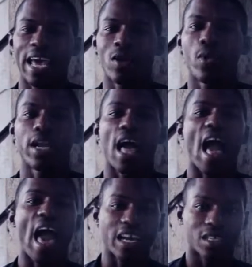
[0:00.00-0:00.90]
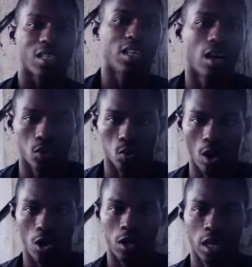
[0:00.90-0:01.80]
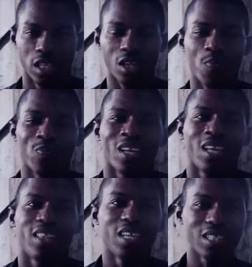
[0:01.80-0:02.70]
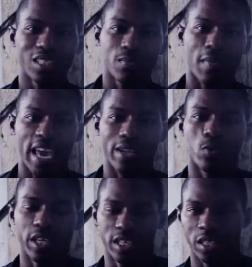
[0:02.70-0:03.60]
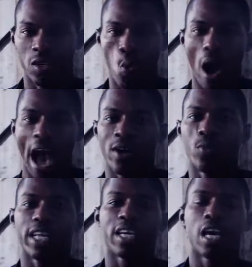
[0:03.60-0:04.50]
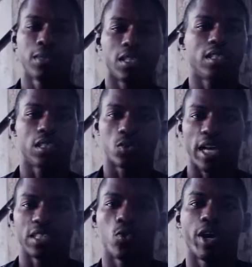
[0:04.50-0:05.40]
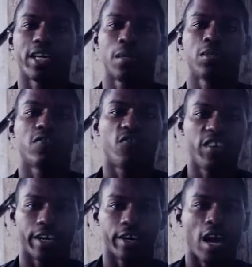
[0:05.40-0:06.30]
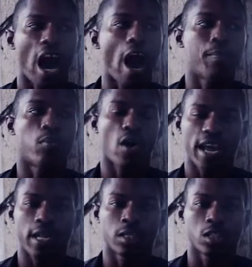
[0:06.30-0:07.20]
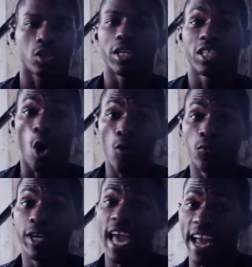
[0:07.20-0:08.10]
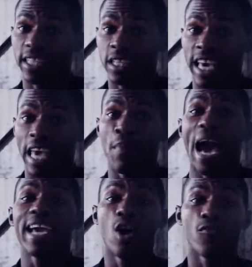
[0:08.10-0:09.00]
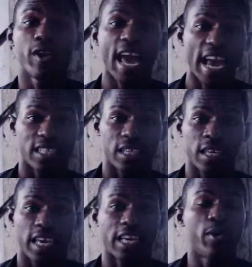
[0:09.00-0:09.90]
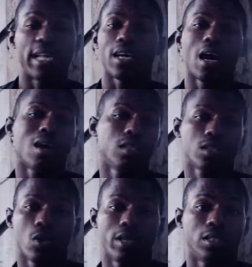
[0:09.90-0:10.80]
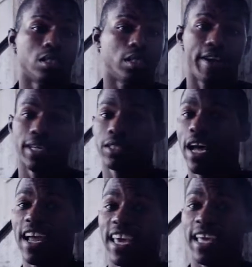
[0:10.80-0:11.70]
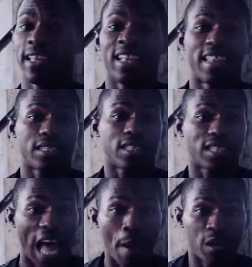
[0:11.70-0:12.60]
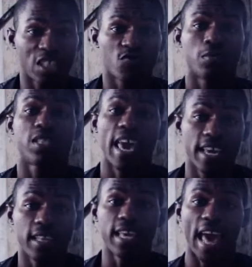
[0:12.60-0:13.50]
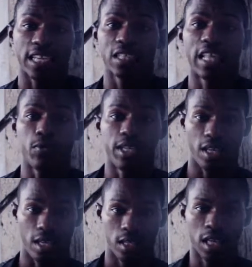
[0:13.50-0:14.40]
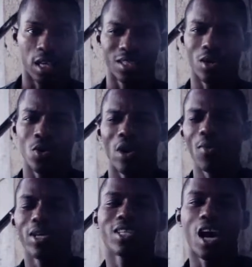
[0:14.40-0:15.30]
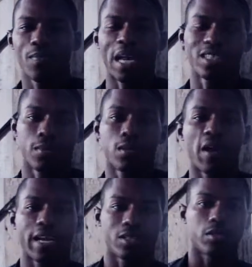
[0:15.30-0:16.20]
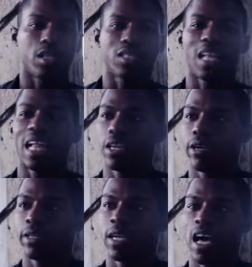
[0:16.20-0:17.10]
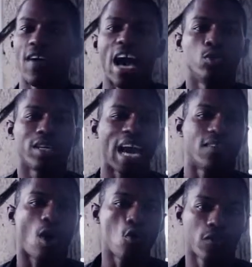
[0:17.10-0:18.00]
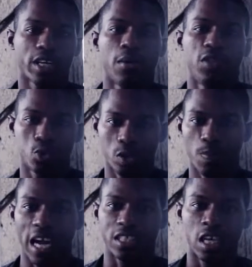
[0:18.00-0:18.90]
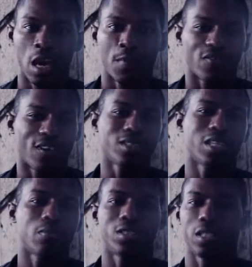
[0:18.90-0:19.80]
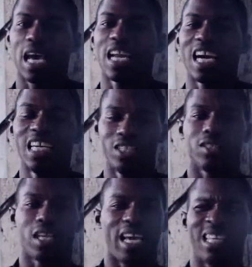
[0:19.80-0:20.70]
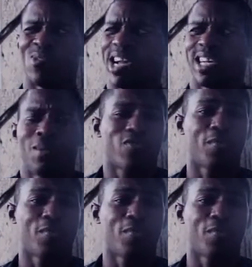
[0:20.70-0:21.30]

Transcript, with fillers: at what actually goes wrong. So this is the main reason why when it comes to a situation, where it comes to fear, our brain starts to overreact. And by it overreacting, it creates all these stories and scenarios in our head that stop us from taking the action that we need. So what I want to talk about is some of the practical things that I learned of how you can kind of overcome this response. But the first step was just kind of understanding where it comes